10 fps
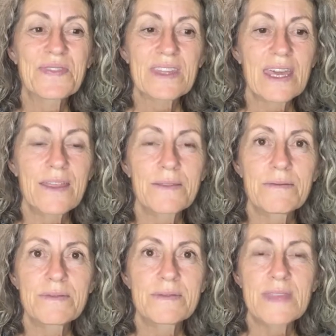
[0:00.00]

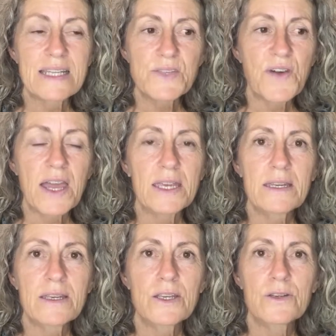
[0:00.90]
And that's
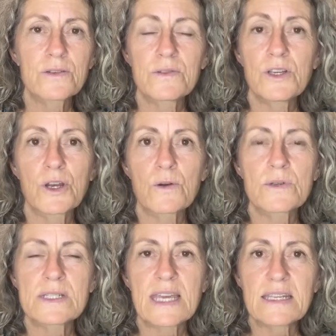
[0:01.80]
fine. You
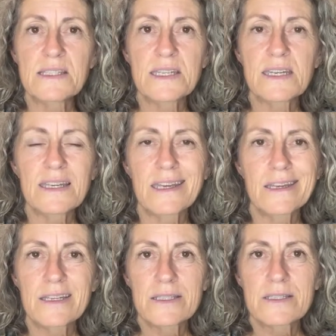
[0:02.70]
don't taste it,
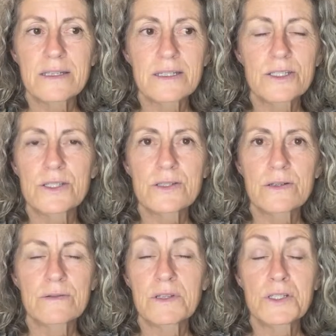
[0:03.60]
and it
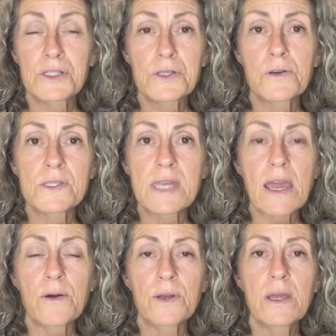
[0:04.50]
just goes
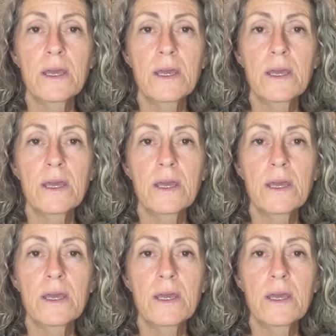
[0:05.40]
down.